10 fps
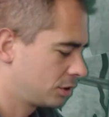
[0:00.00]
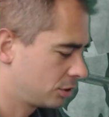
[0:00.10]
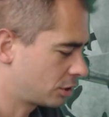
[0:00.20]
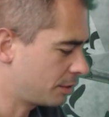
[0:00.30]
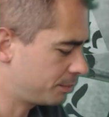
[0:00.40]

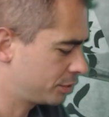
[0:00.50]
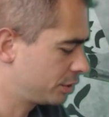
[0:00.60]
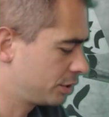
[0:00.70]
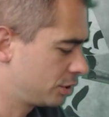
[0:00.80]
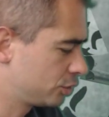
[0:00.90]

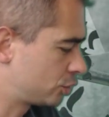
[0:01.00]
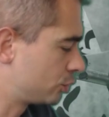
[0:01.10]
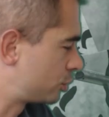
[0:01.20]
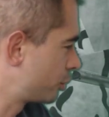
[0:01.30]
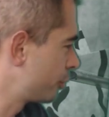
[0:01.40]
to
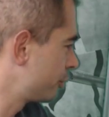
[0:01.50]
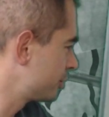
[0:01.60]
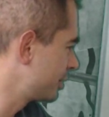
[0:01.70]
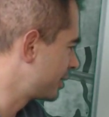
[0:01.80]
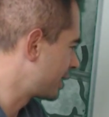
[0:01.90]
turn
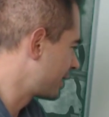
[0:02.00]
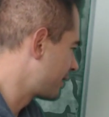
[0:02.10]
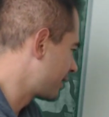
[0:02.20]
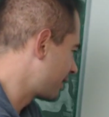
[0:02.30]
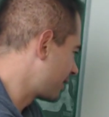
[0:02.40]

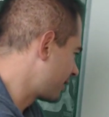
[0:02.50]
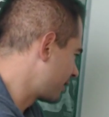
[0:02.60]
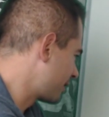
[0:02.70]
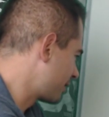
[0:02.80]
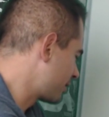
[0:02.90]

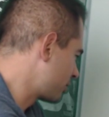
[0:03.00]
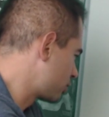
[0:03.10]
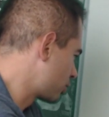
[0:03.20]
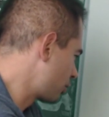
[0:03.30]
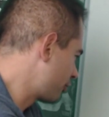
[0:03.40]
to
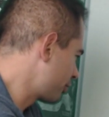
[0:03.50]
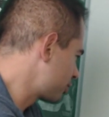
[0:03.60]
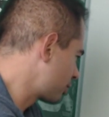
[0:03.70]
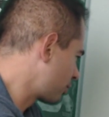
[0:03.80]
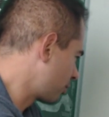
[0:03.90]
go
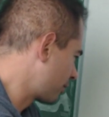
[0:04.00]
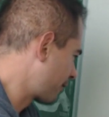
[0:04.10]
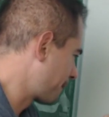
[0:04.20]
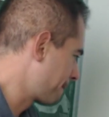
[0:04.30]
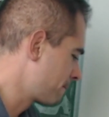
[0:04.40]
vertical,
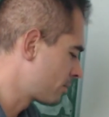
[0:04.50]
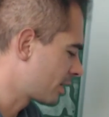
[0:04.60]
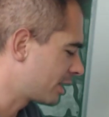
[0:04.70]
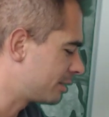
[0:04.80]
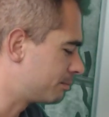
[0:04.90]

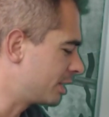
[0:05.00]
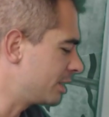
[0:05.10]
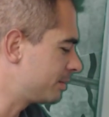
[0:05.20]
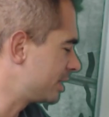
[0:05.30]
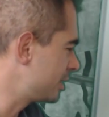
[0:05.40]
and
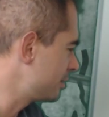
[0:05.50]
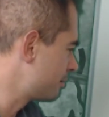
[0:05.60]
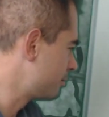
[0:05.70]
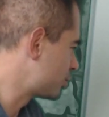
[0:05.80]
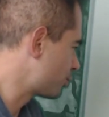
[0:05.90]
maybe
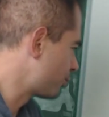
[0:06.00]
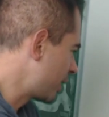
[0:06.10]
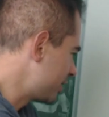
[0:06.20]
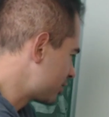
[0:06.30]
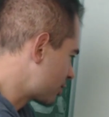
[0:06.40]
Mr.
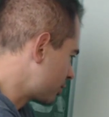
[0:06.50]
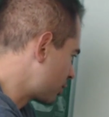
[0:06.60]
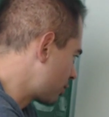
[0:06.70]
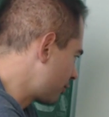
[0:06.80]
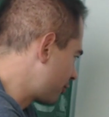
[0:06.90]
Red is going to
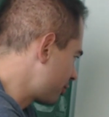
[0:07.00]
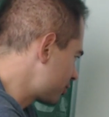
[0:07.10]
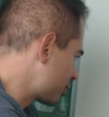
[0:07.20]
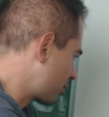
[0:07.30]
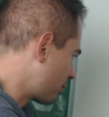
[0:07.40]
go
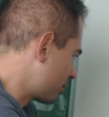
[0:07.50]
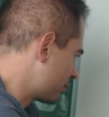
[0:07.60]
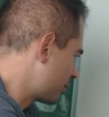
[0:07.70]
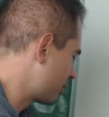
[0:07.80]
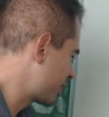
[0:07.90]
vertical.
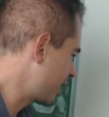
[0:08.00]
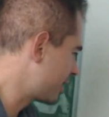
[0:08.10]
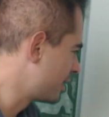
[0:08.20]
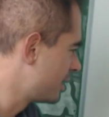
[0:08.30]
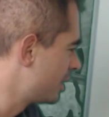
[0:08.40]
Okay,
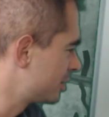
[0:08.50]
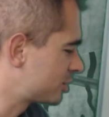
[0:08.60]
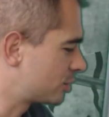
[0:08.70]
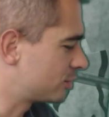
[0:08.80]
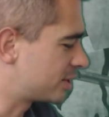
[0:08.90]

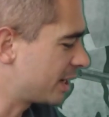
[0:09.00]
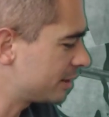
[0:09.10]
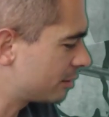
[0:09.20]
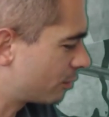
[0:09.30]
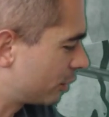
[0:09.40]
so then
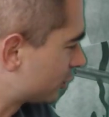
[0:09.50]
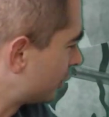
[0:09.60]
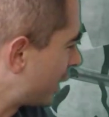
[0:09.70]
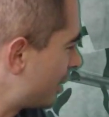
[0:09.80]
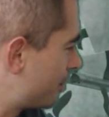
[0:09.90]
what's going to
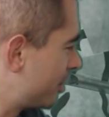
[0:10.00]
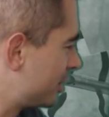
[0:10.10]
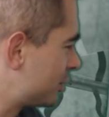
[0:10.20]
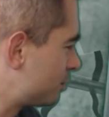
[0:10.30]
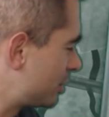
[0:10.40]
happen
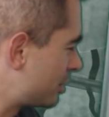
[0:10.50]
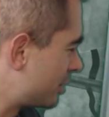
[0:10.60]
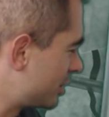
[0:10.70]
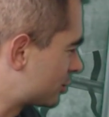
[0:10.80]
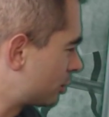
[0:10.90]
is
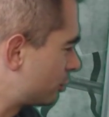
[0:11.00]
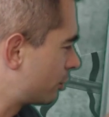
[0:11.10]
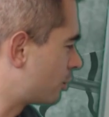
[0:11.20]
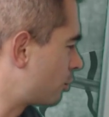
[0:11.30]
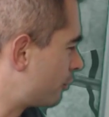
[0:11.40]
he's going to
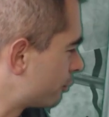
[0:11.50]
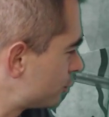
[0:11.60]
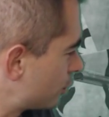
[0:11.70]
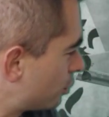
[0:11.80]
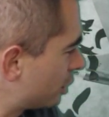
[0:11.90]
go
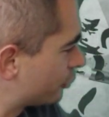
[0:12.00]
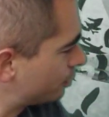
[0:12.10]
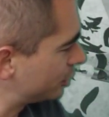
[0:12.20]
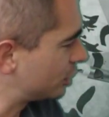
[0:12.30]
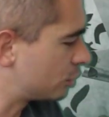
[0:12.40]
vertical,
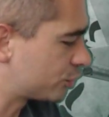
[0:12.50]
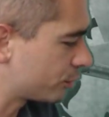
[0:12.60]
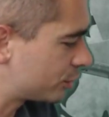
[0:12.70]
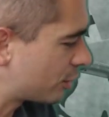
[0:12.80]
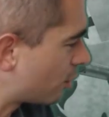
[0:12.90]
everybody goes
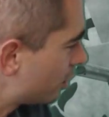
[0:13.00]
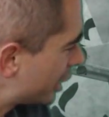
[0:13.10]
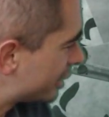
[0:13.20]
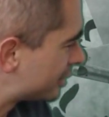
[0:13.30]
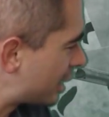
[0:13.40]
vertical,
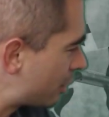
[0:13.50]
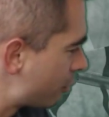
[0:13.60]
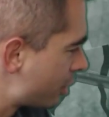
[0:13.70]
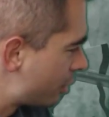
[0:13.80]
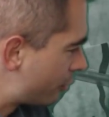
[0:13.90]
and now
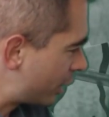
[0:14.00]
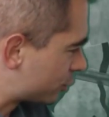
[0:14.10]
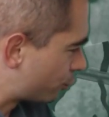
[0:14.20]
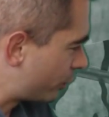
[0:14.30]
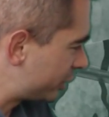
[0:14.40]
as a
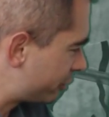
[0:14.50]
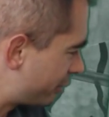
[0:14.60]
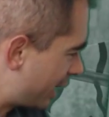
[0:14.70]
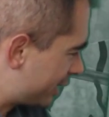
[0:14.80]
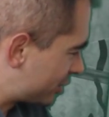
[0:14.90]
radar
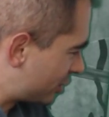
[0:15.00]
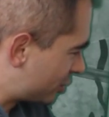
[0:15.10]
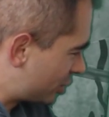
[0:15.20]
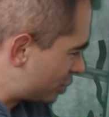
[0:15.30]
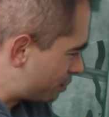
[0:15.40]
I see
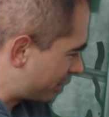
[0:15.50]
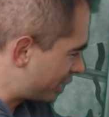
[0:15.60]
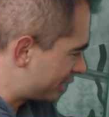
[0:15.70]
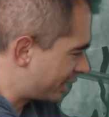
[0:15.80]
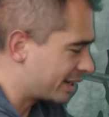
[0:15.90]
this
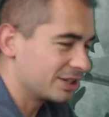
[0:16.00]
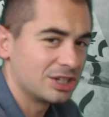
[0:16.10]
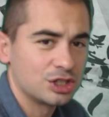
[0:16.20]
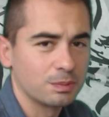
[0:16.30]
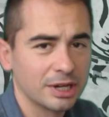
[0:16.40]
plane and
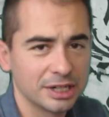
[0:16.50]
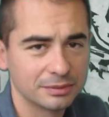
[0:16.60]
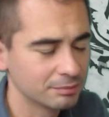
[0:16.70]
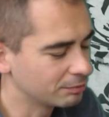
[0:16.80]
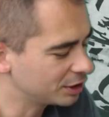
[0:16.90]
this plane.
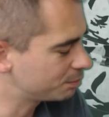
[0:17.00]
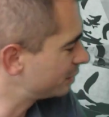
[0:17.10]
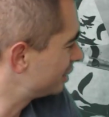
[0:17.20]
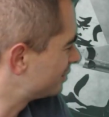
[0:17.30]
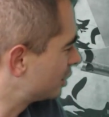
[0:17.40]
Might be
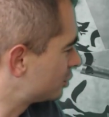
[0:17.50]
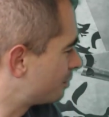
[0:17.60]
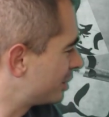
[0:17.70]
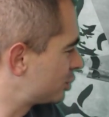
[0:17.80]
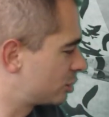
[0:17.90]
not the
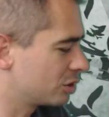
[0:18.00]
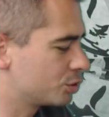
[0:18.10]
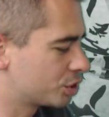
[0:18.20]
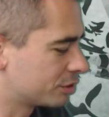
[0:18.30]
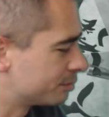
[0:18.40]
best
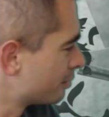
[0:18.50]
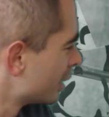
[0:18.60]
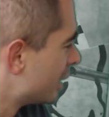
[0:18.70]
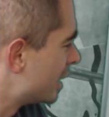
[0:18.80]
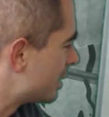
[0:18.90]
solution.
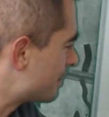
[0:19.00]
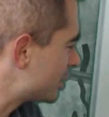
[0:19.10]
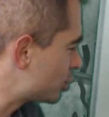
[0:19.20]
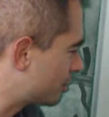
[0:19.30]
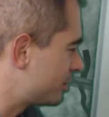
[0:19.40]

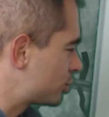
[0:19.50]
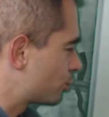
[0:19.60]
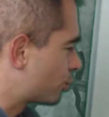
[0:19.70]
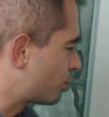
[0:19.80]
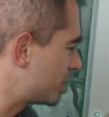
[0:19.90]
Imagine Mr.
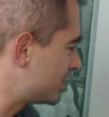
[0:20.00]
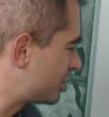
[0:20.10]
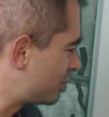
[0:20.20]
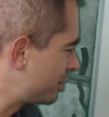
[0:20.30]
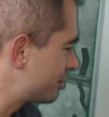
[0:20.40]
Green
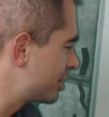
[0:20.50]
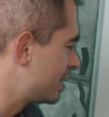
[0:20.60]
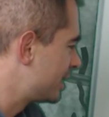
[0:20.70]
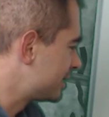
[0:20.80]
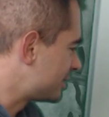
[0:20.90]
here
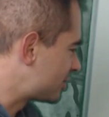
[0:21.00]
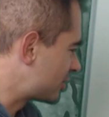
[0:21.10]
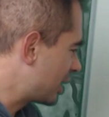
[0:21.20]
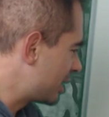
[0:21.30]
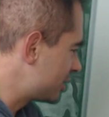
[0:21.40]

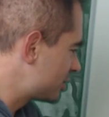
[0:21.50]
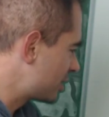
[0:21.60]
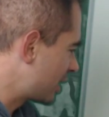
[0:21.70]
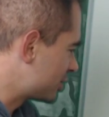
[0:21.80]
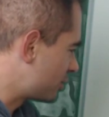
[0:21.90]
decides,
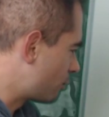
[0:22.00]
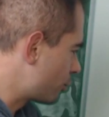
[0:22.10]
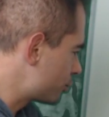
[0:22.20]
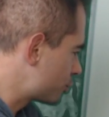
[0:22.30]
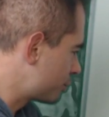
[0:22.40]
as he
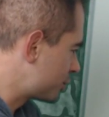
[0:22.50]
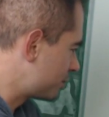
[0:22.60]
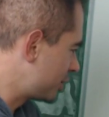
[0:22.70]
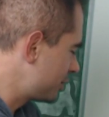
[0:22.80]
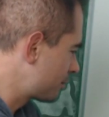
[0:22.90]
merged with
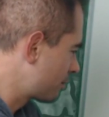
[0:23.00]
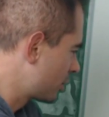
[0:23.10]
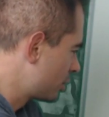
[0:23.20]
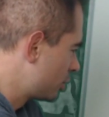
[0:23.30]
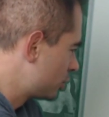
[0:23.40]
me,
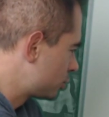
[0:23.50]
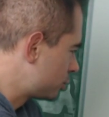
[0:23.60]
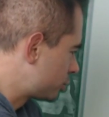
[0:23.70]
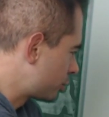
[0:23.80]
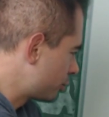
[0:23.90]
to
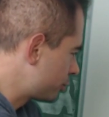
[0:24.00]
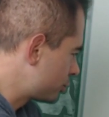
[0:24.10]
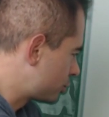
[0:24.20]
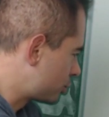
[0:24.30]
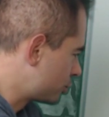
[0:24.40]
turn
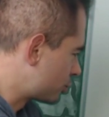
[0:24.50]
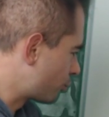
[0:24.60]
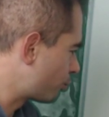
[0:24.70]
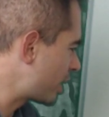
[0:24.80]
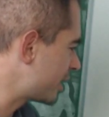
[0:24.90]
to the
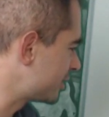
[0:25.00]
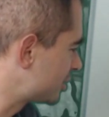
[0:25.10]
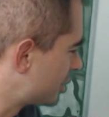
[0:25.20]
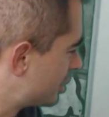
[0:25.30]
right.